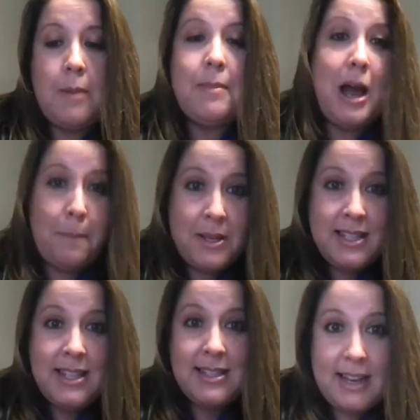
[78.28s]

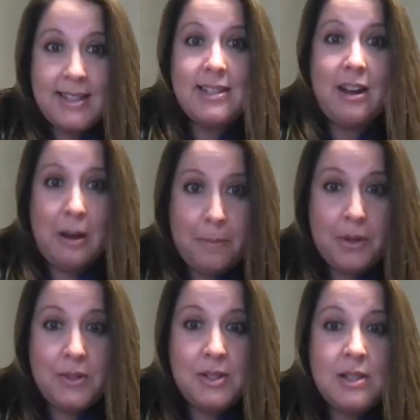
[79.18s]
opposite sex
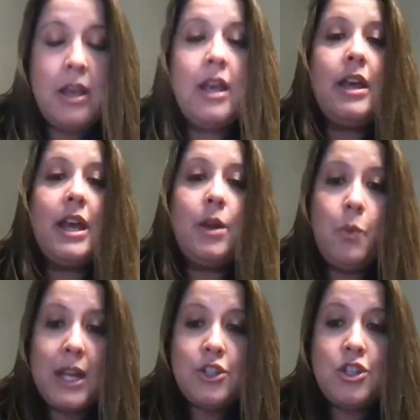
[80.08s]
couples in
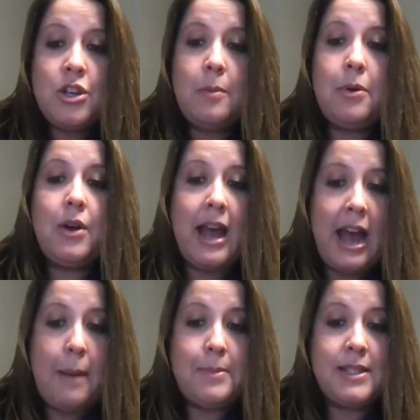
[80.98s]
which
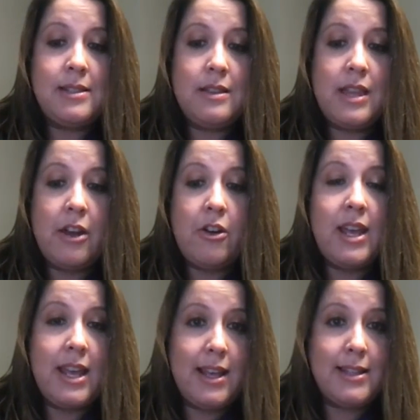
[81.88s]
perhaps there
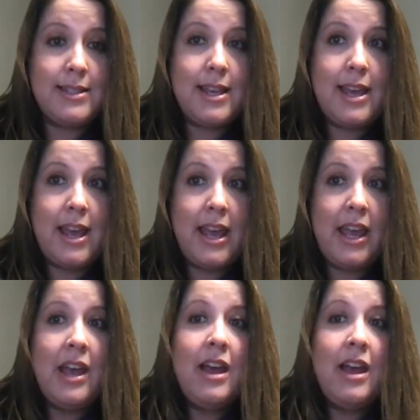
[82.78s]
is a